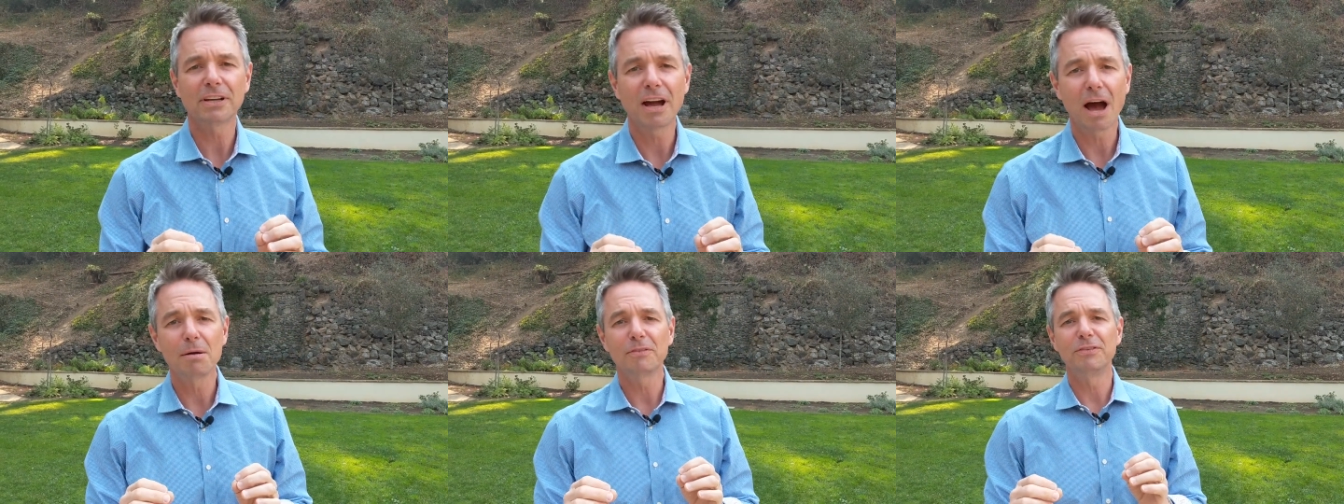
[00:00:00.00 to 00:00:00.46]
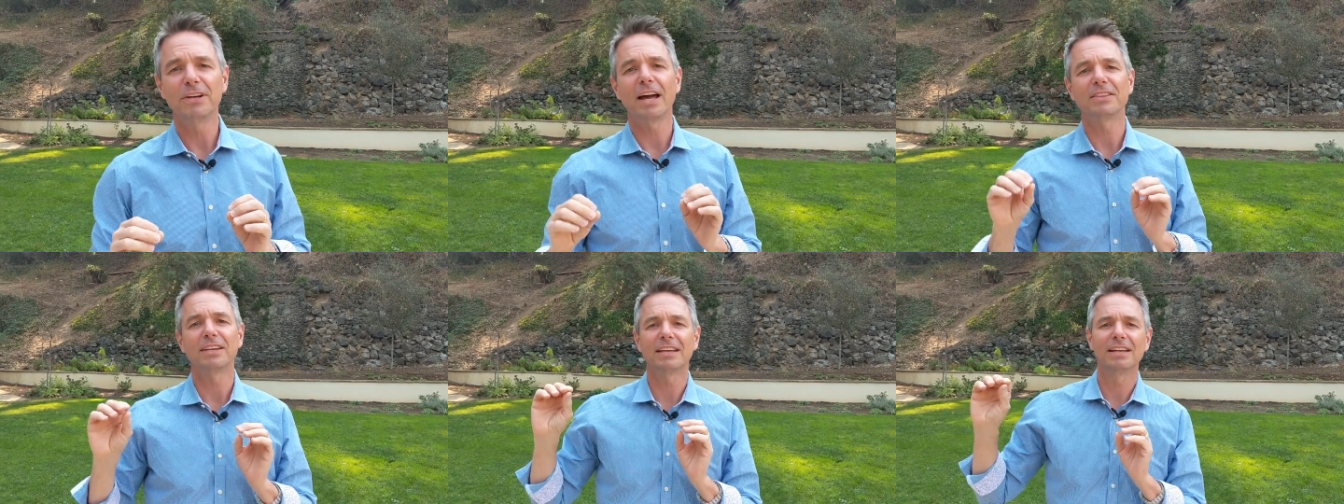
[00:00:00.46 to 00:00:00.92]
to come if you
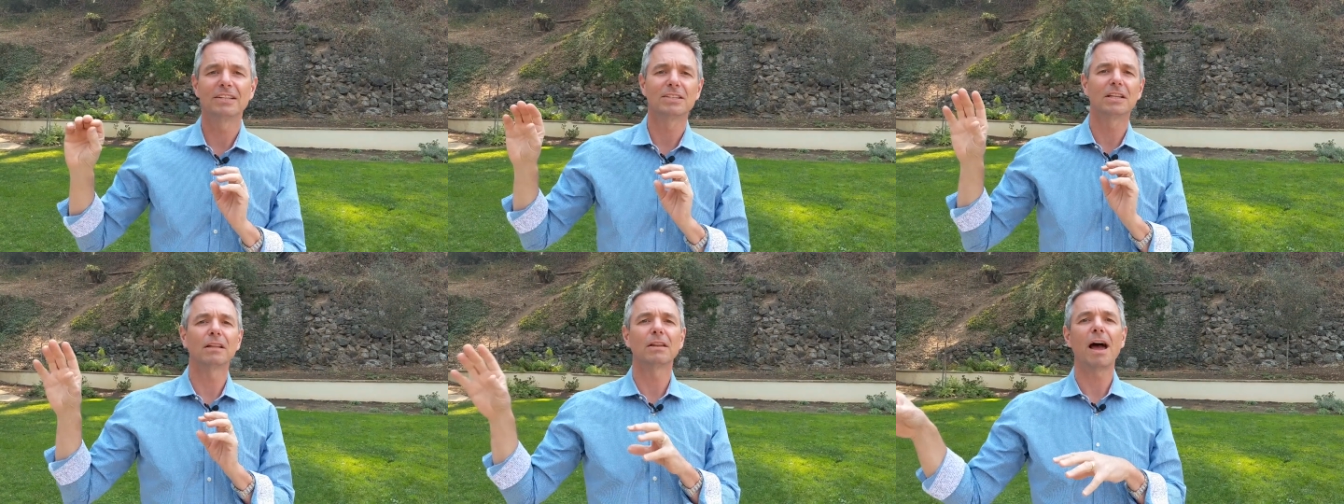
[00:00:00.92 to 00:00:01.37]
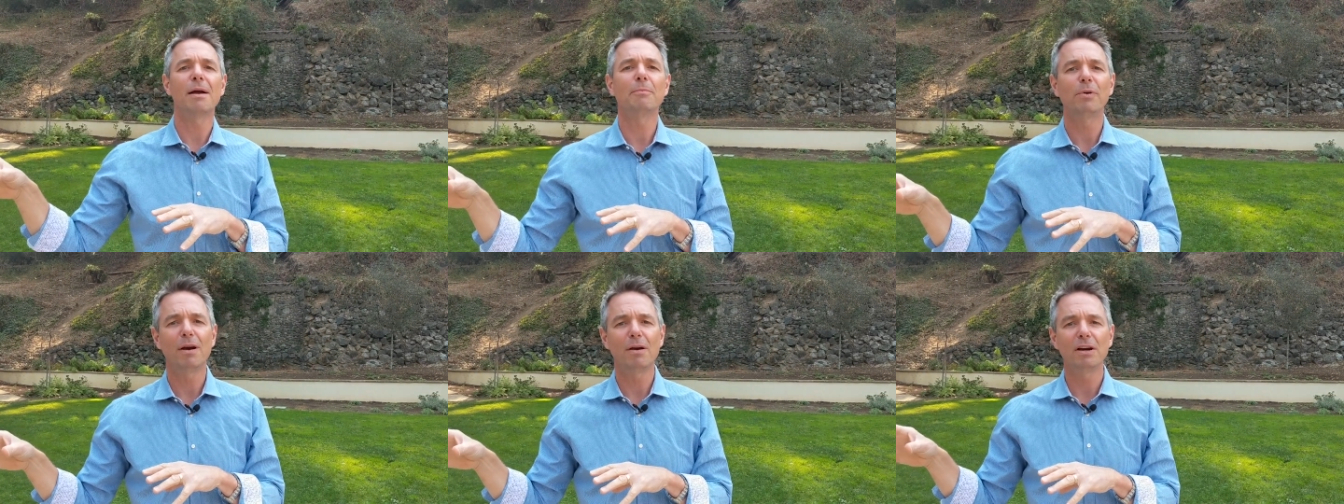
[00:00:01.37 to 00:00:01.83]
got the kids at the
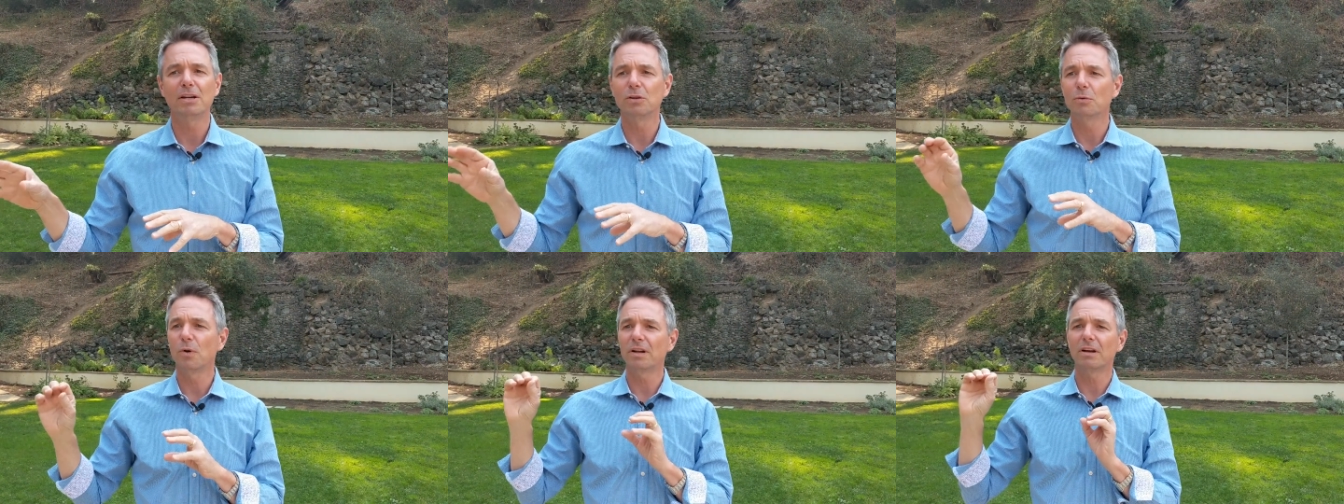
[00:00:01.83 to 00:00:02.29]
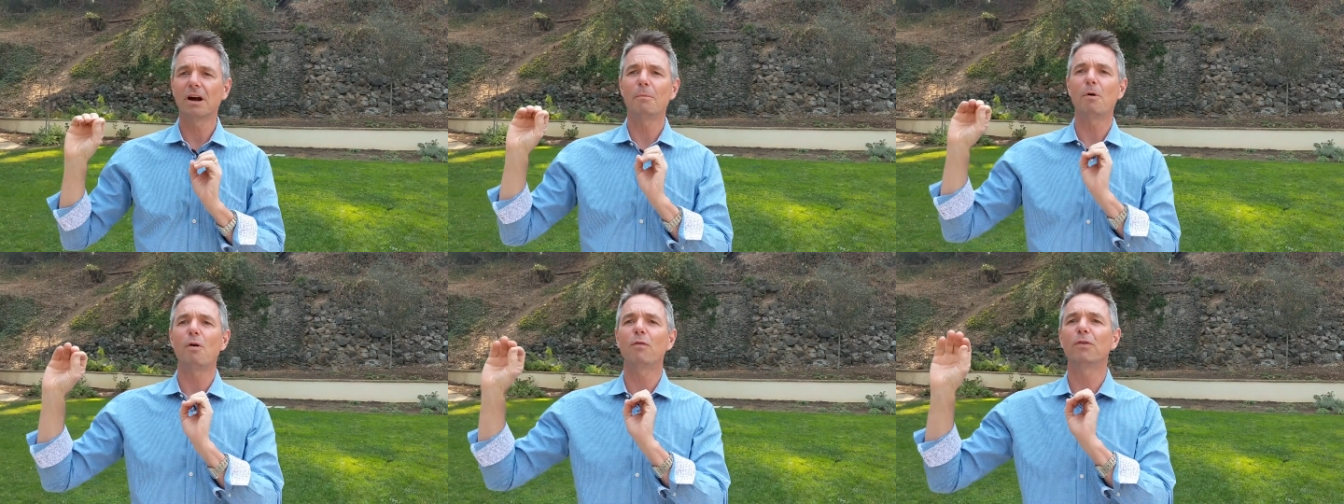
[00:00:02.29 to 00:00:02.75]
library or you want to
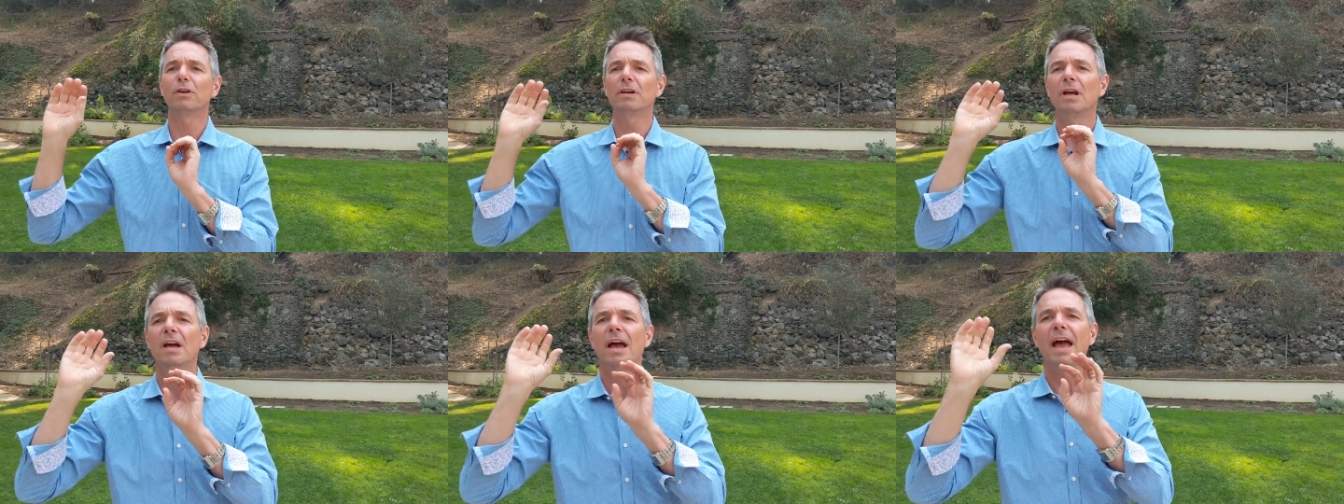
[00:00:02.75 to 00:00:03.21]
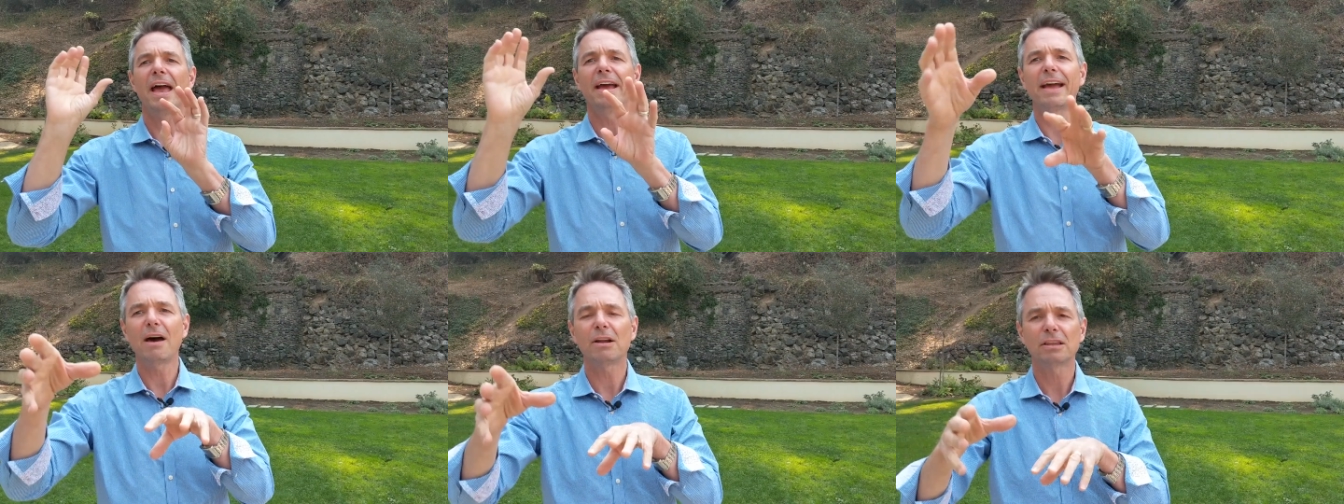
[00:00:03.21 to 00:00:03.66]
come over and
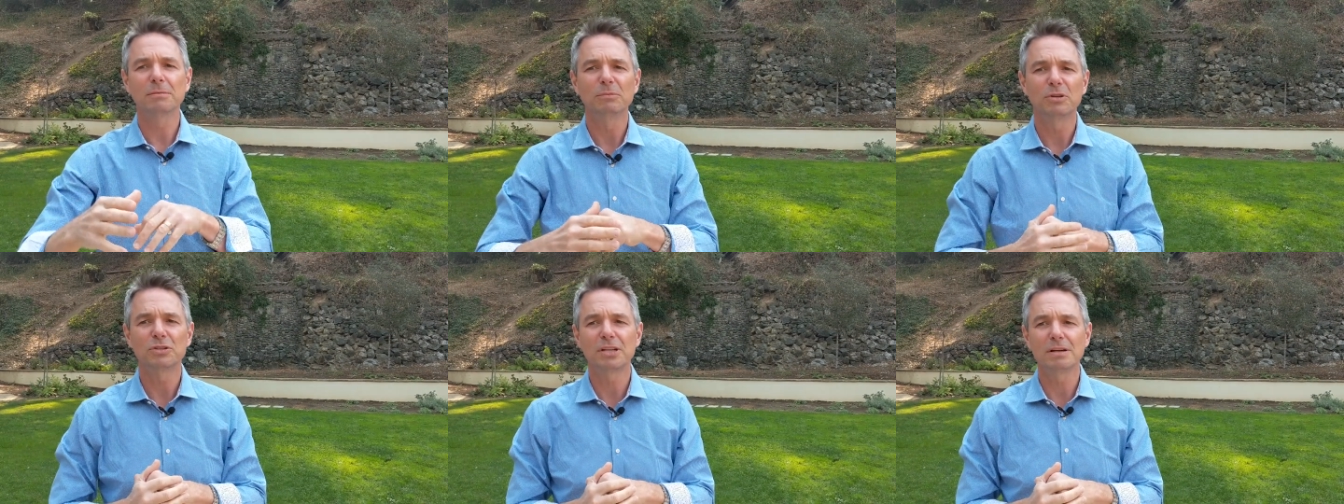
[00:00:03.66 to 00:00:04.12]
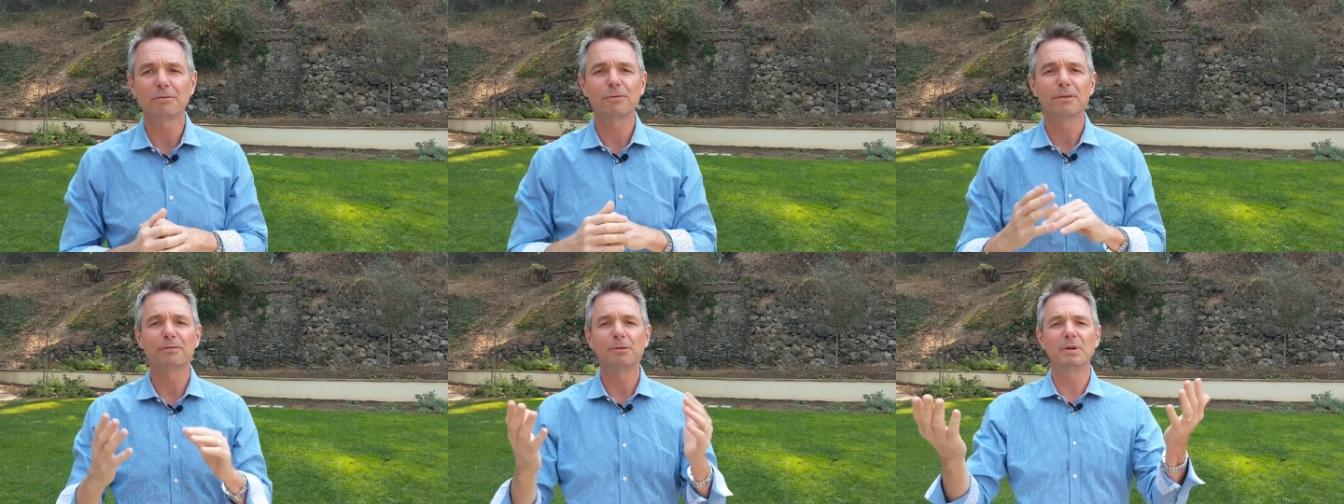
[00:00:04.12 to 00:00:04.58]
hang out at the museum
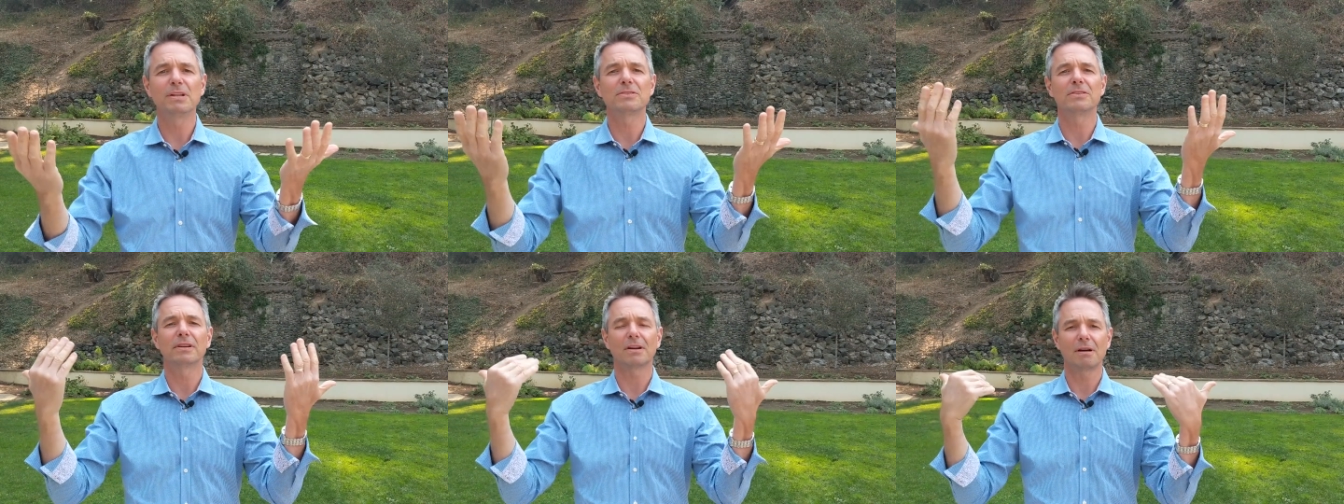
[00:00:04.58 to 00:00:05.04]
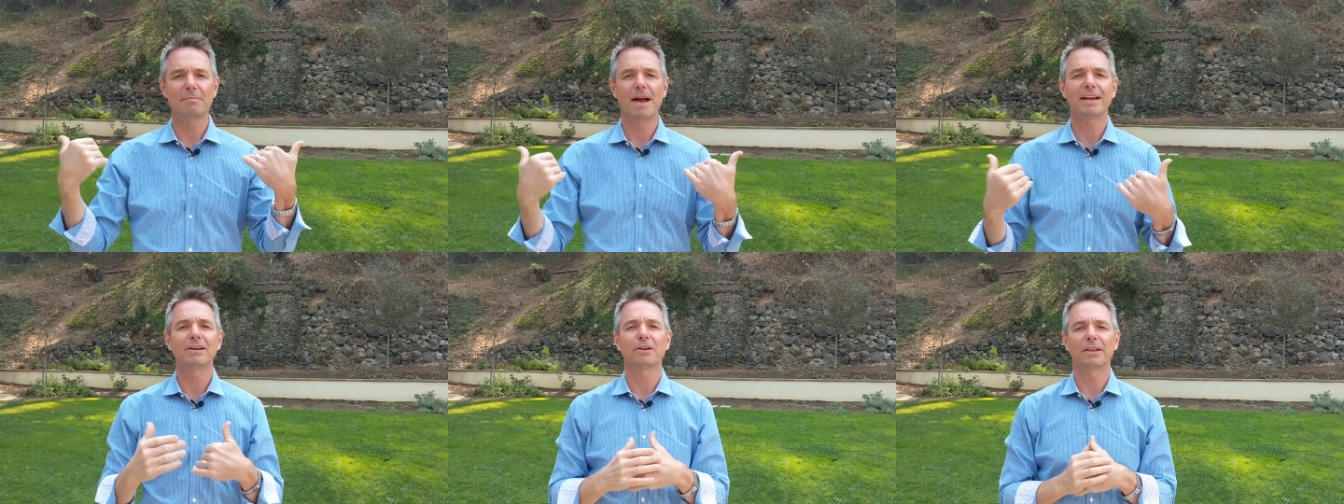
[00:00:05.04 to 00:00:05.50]
for a few minutes and then come
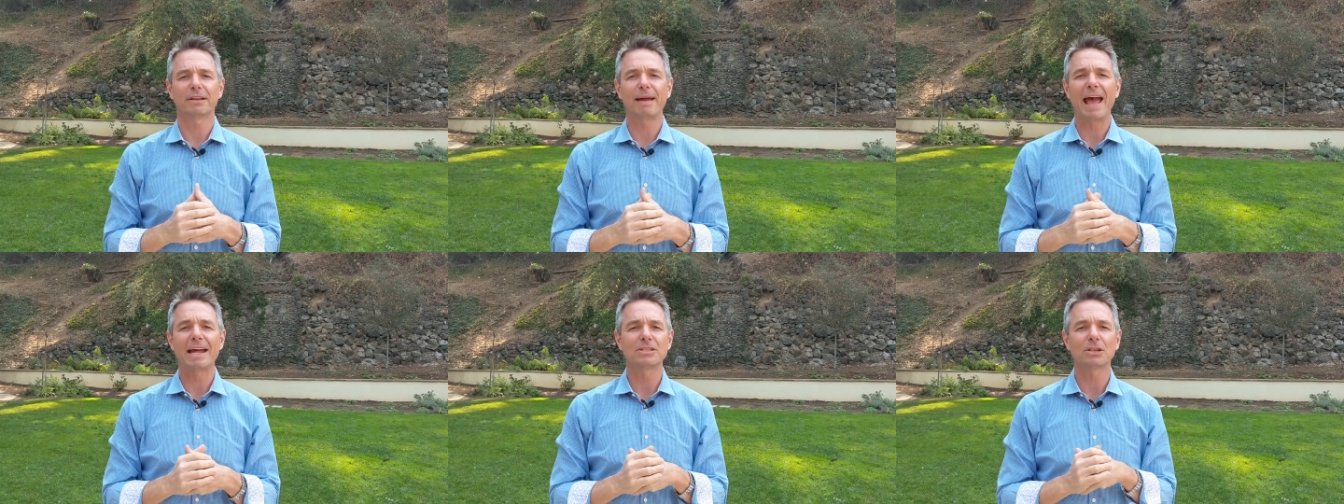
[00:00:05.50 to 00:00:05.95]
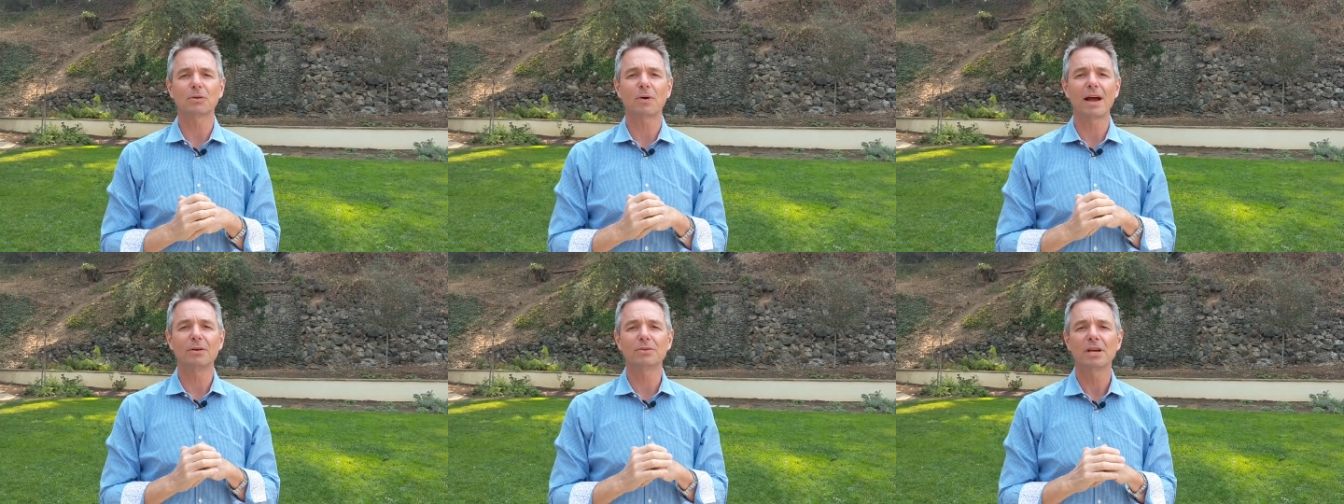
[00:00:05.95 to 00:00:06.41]
back here to the Pageant
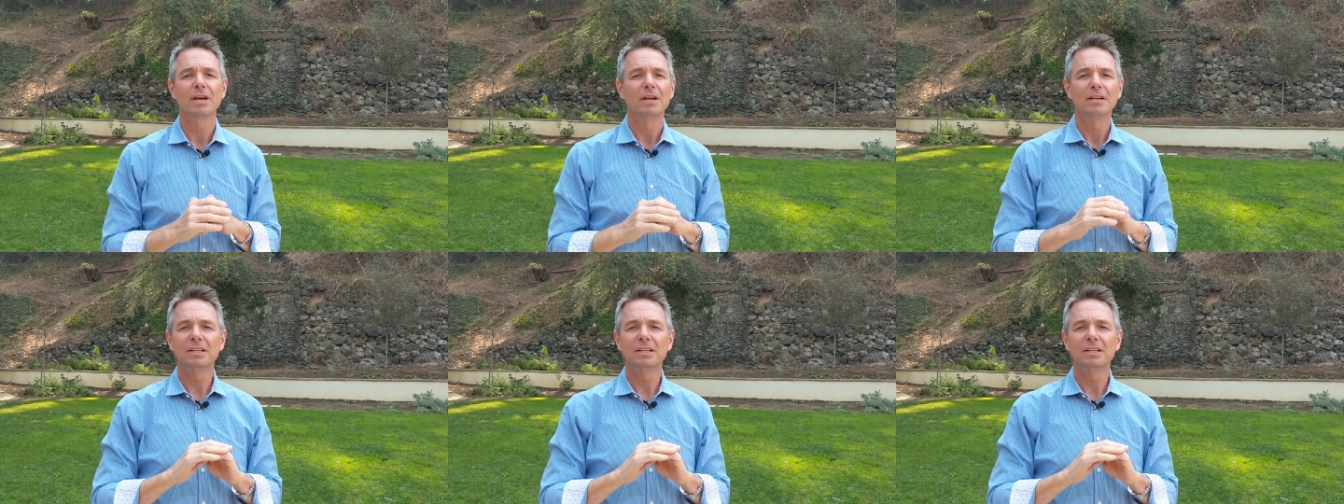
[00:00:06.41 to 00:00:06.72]
Grounds.